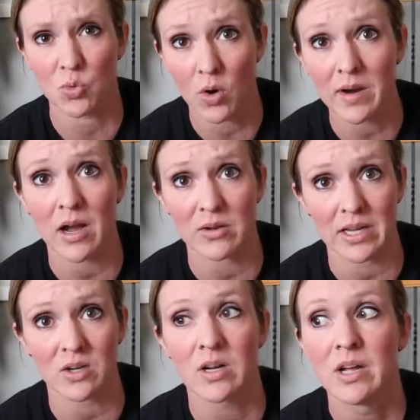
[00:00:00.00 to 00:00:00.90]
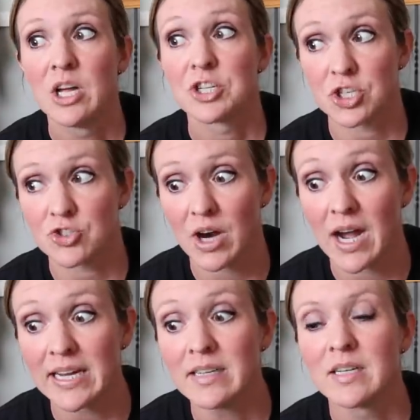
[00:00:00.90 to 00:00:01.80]
your workout gear to
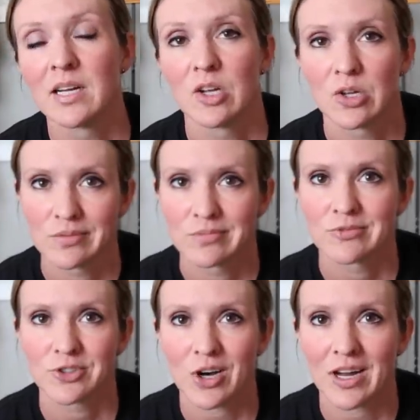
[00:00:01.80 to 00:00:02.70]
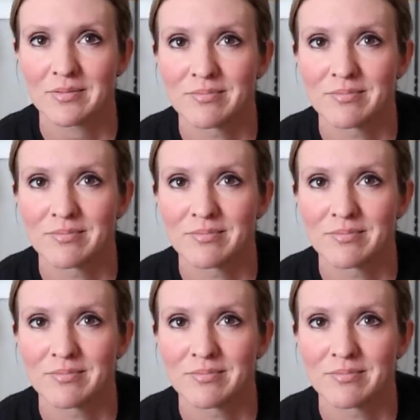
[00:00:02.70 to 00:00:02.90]
dry, try it.